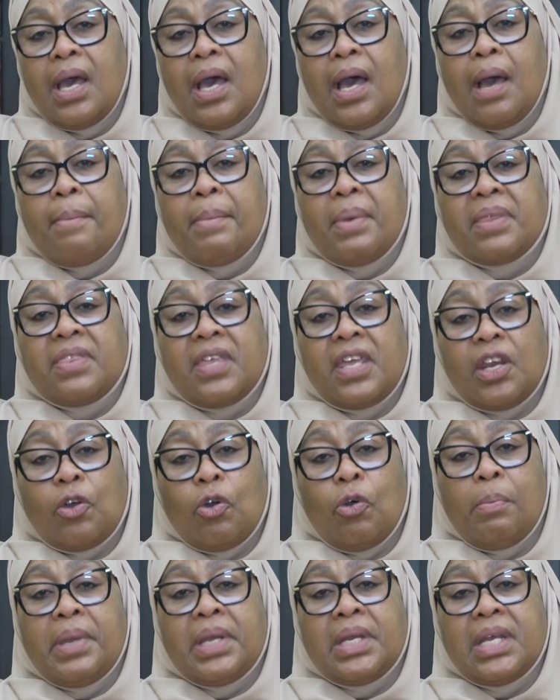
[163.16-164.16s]
Among the
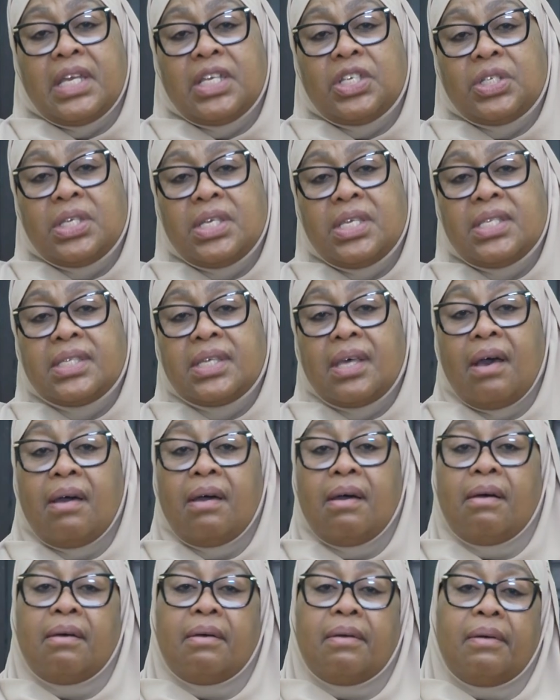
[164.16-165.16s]
recommendations
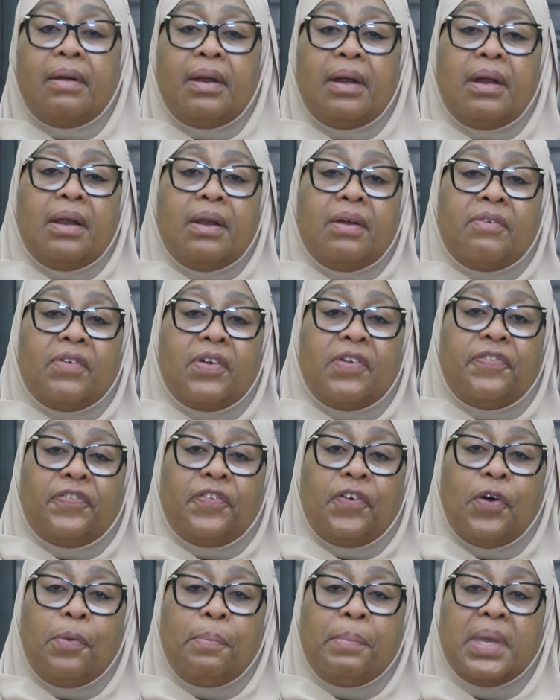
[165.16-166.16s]
are
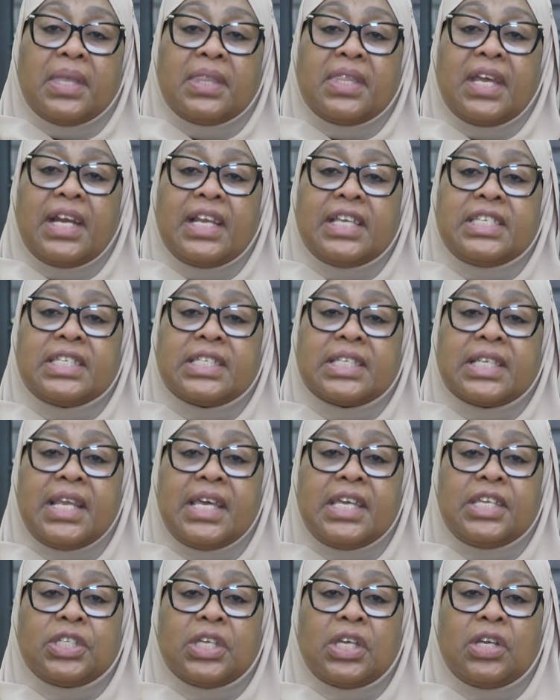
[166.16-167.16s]
reforming the
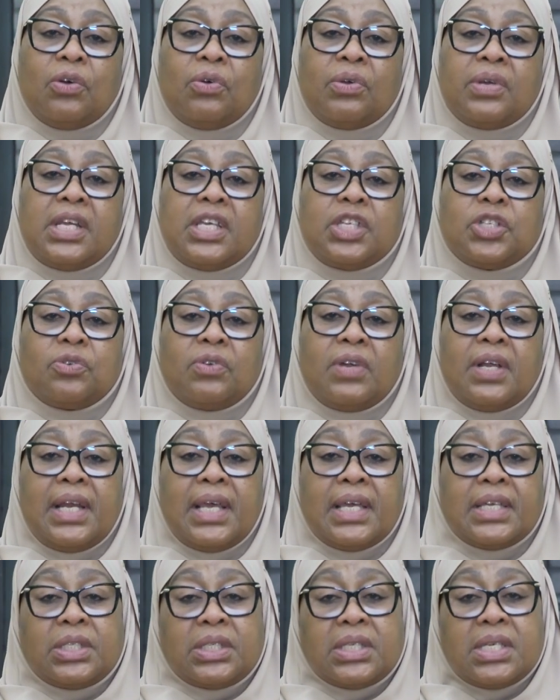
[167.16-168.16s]
legislation on national
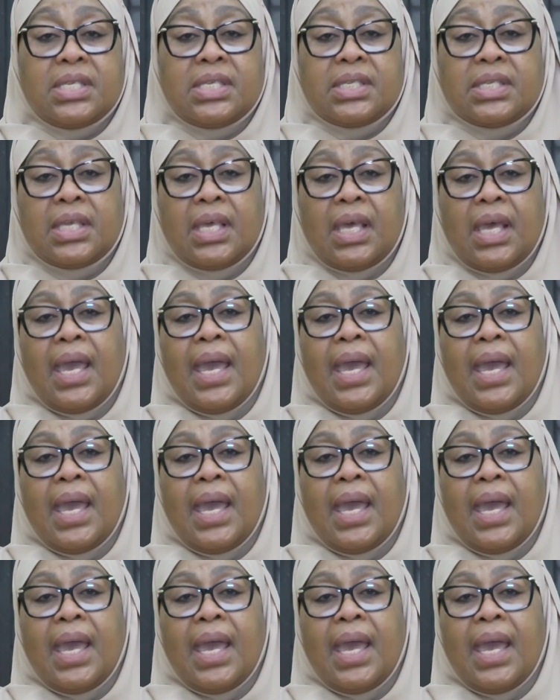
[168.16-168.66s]
elections